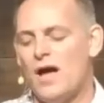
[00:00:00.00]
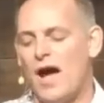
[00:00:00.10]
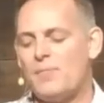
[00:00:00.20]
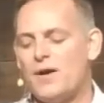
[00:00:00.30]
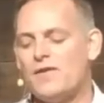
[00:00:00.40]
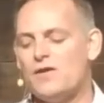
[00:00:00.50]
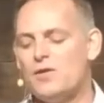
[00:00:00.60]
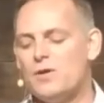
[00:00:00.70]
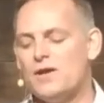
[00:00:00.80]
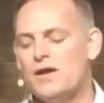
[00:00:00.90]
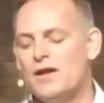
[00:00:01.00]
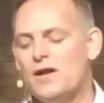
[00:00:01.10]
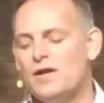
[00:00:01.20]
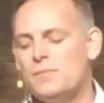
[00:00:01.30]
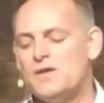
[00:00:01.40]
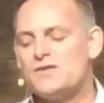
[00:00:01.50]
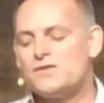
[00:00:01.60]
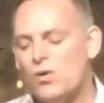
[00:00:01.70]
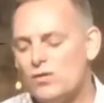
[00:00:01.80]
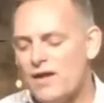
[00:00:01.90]
I pray that you would be
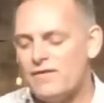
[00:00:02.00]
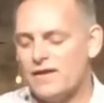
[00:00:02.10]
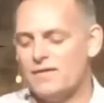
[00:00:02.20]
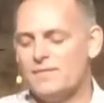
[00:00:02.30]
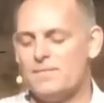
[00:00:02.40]
so loving